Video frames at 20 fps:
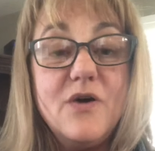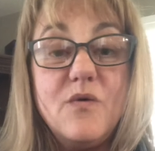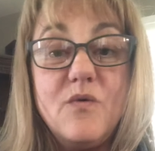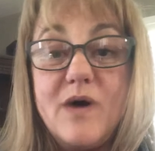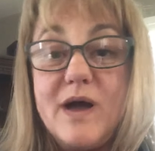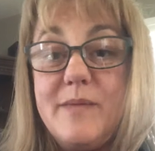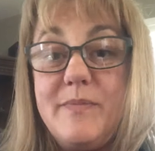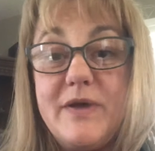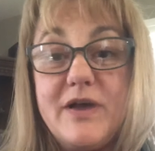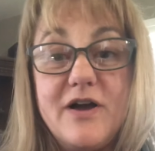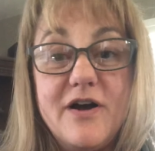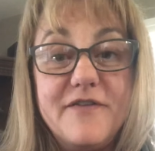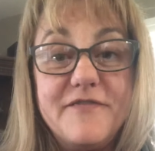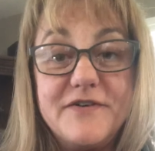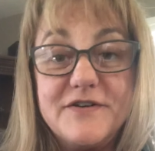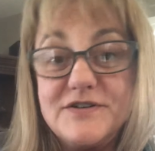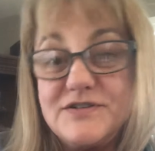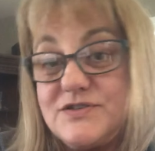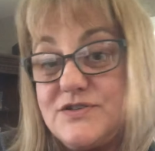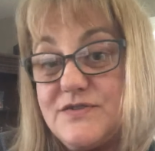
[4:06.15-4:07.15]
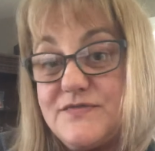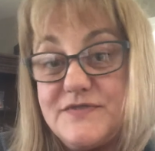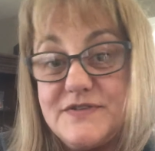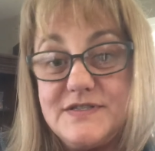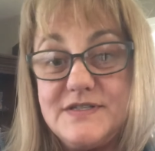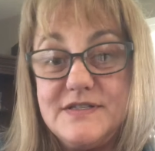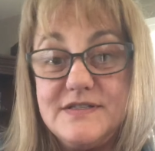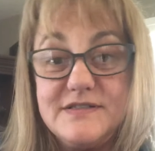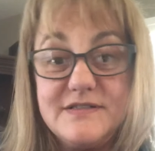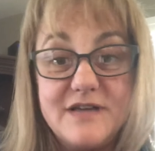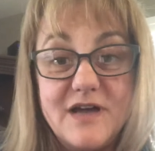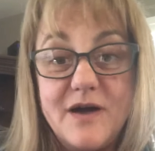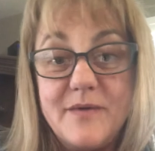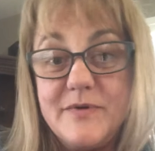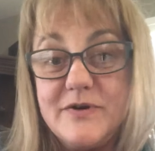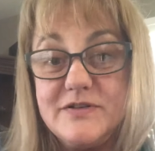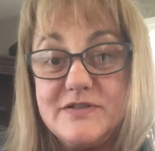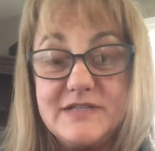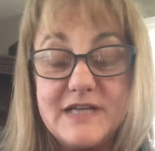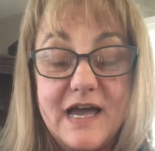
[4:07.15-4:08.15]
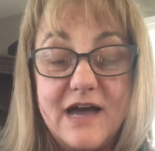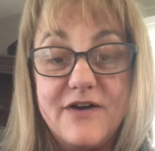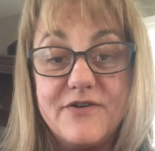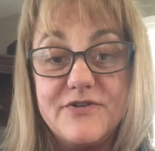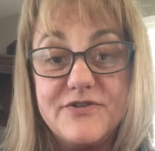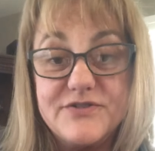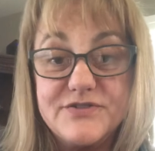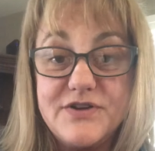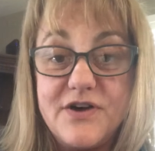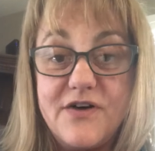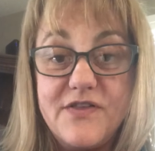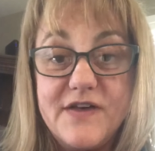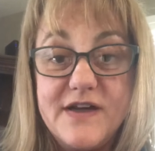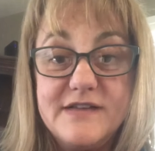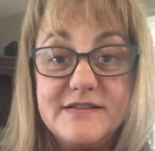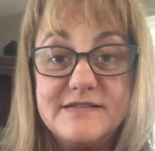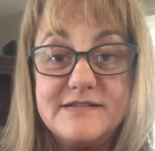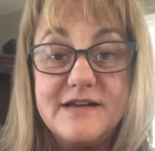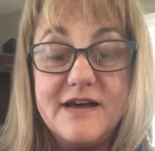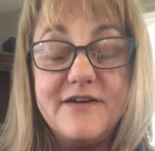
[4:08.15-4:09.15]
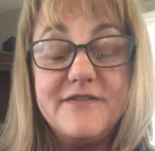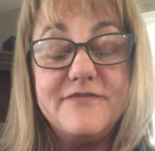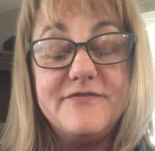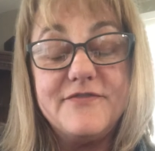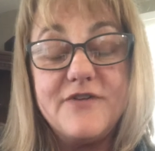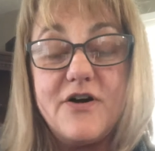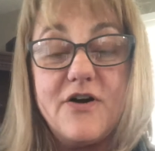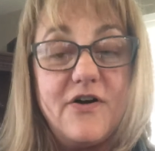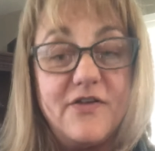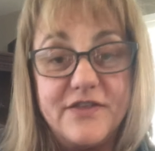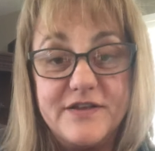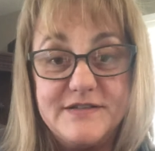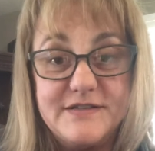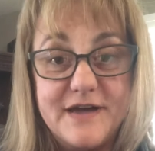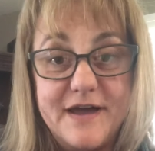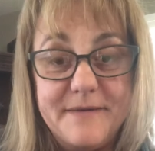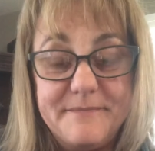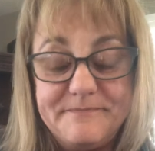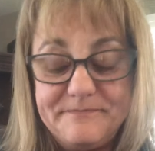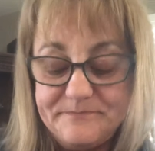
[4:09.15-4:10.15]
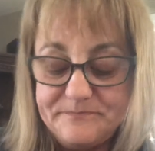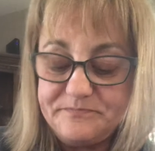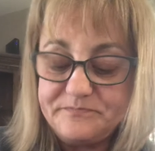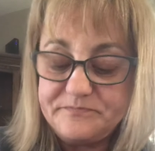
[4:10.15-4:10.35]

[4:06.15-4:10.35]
wiping off our surfaces, cupboards, counters, all that stuff all the time.